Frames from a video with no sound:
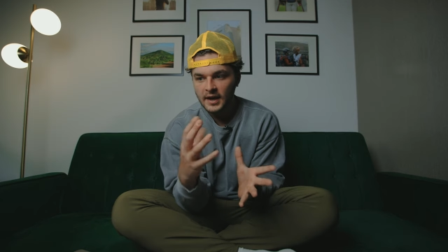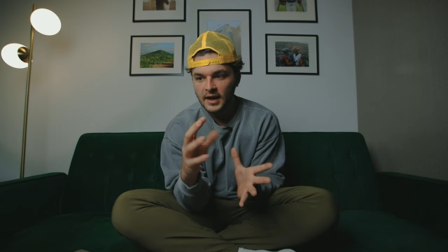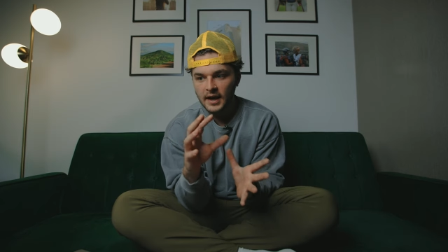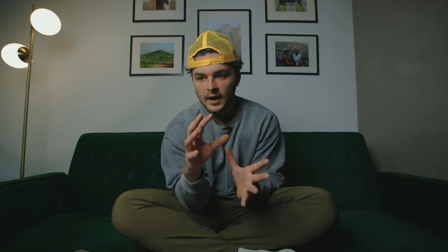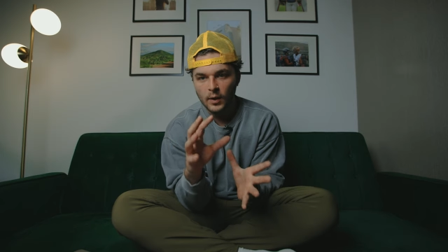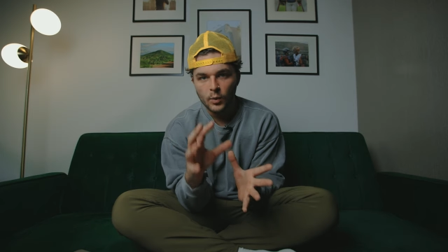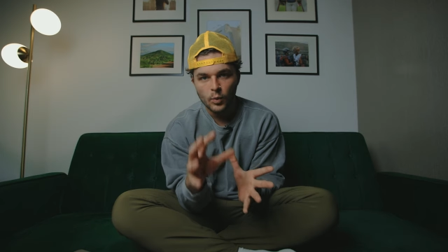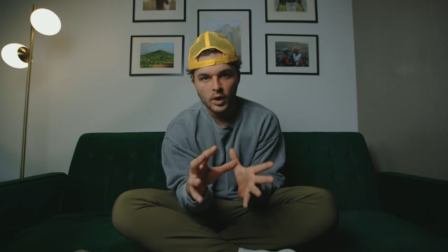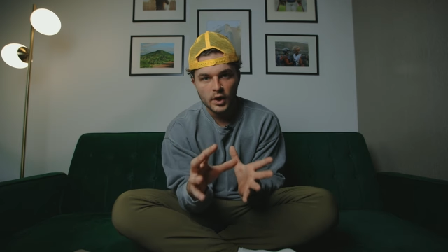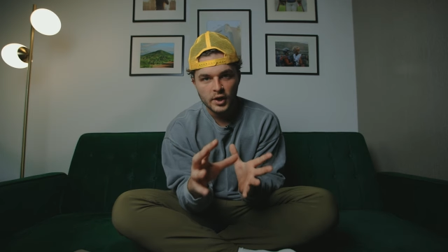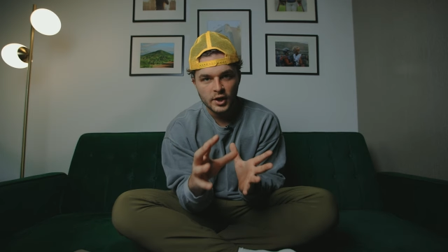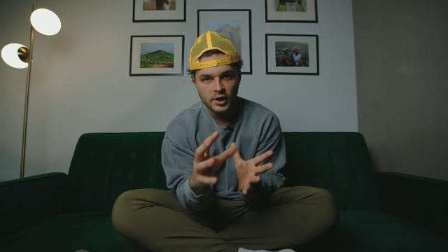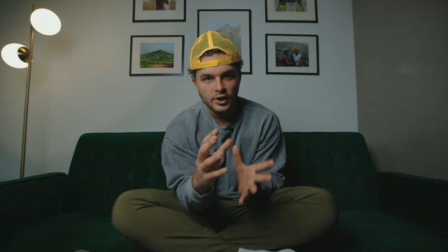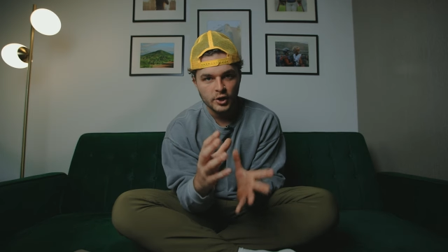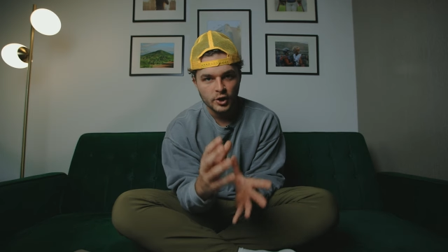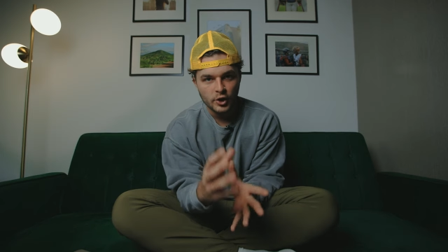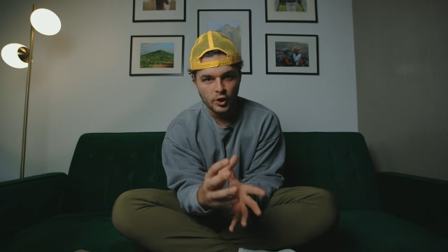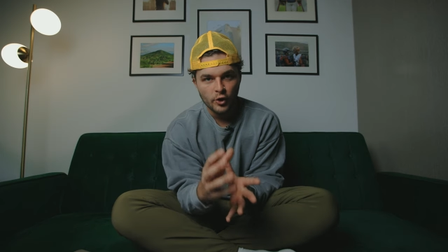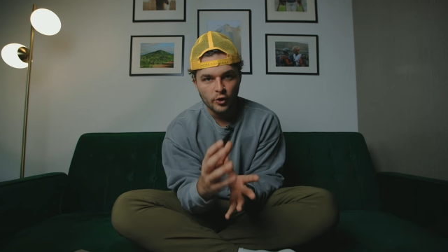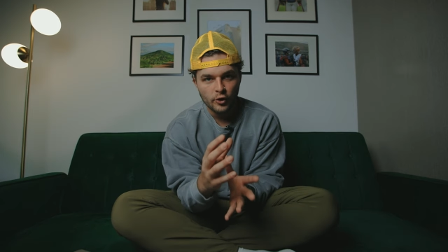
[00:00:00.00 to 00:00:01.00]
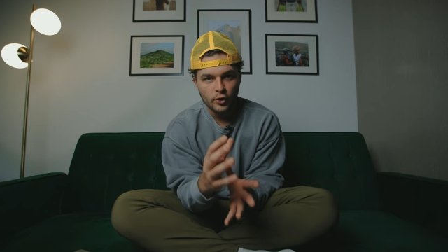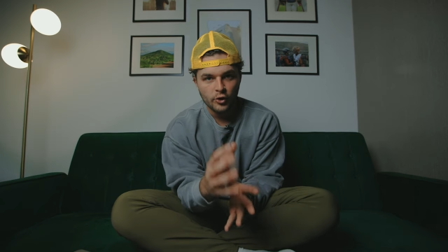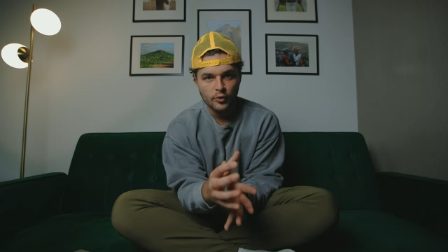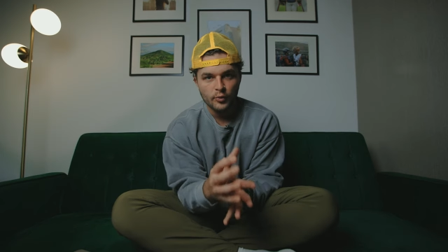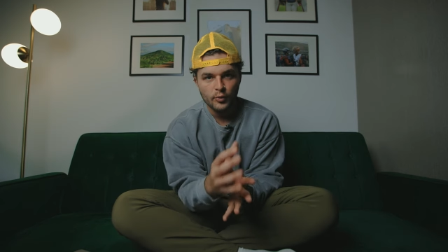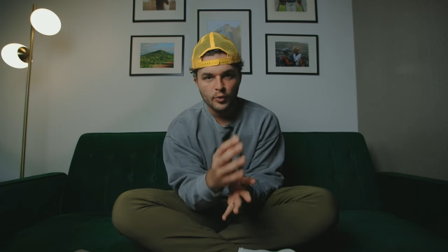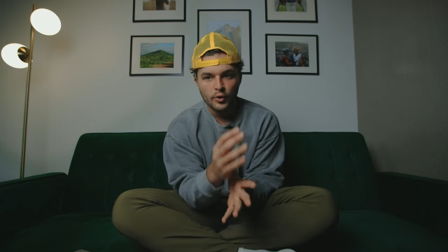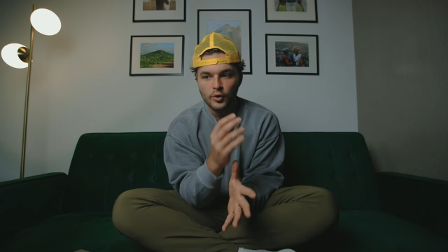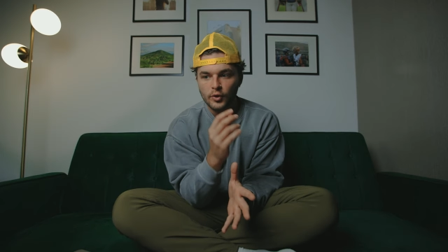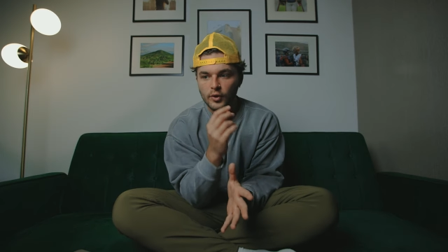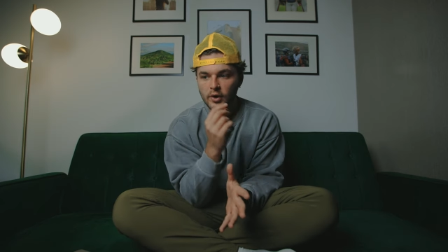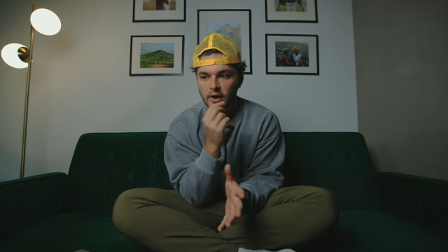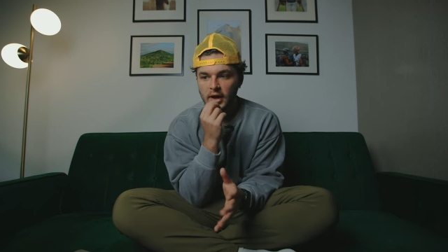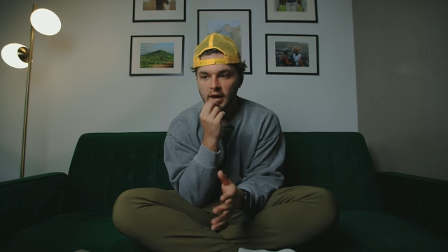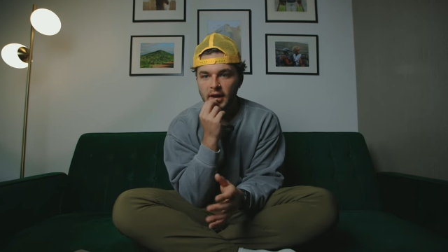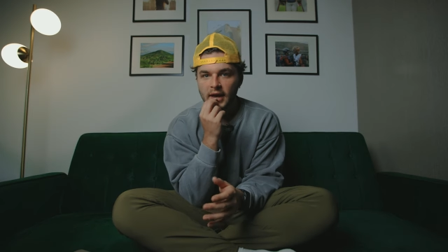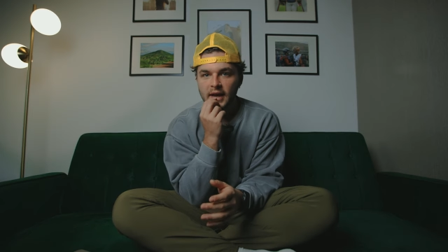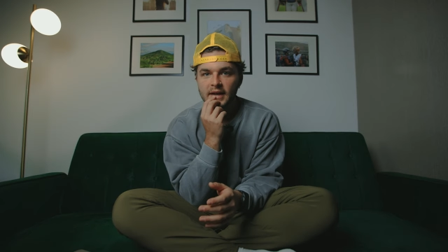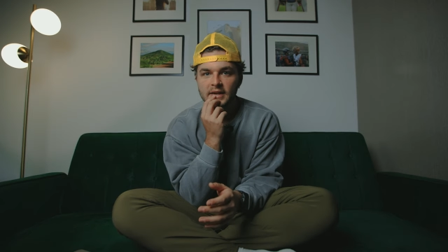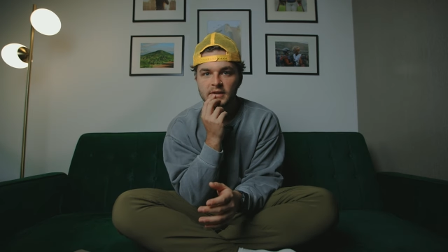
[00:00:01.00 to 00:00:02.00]
And I wanted to go through
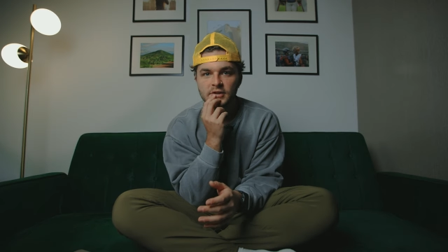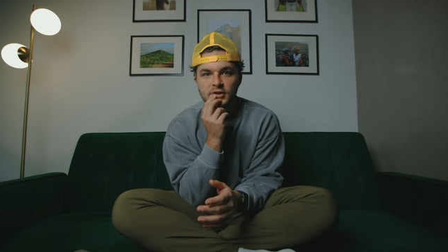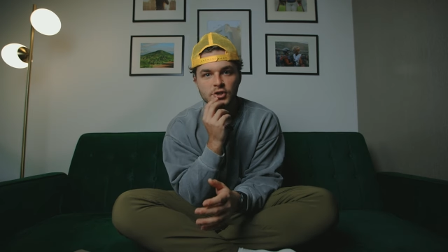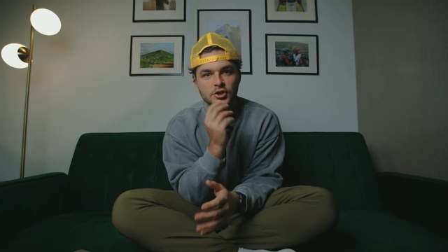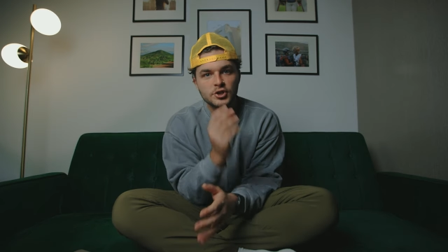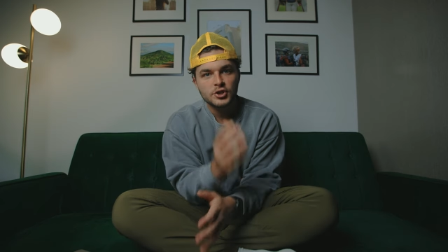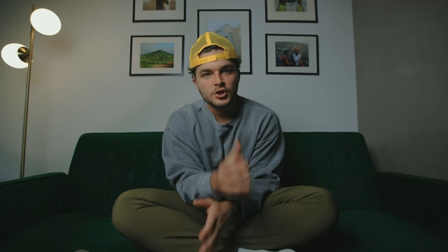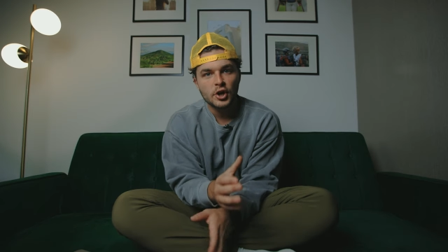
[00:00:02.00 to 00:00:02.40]
and just